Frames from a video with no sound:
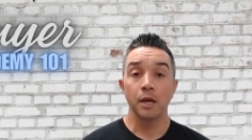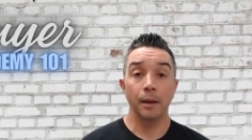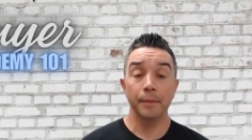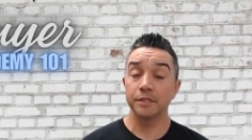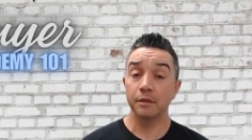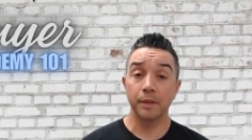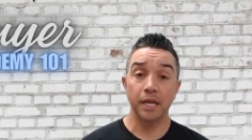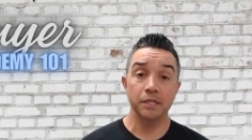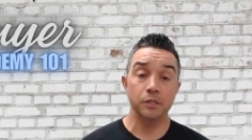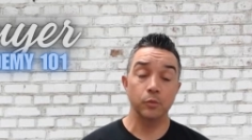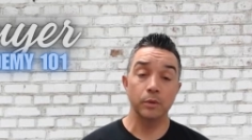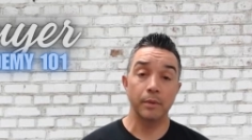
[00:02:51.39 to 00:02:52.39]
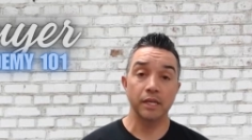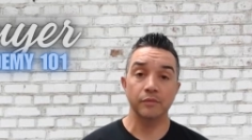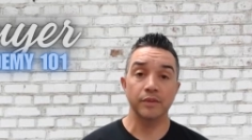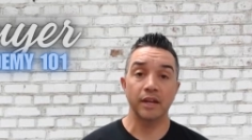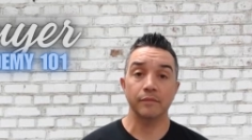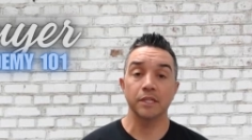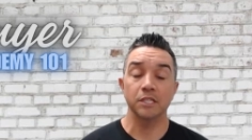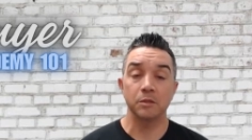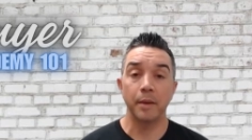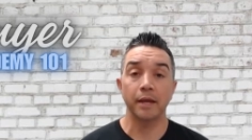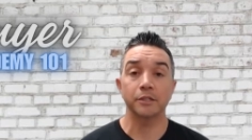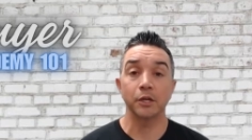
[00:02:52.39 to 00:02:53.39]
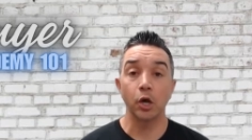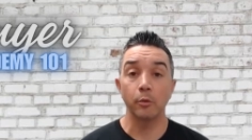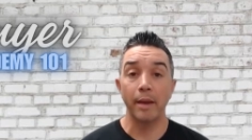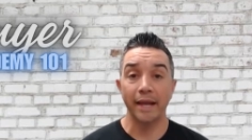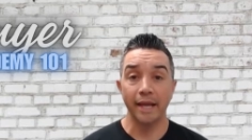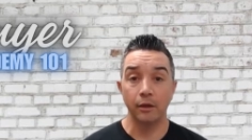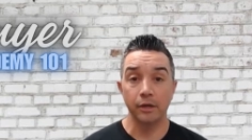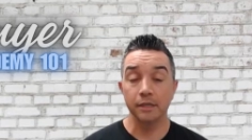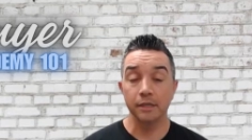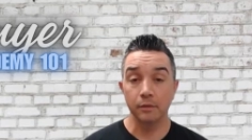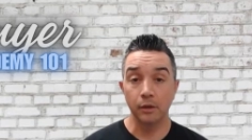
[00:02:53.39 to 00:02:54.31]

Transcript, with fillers: Um, in some cases, we might even have the inspector go back out and,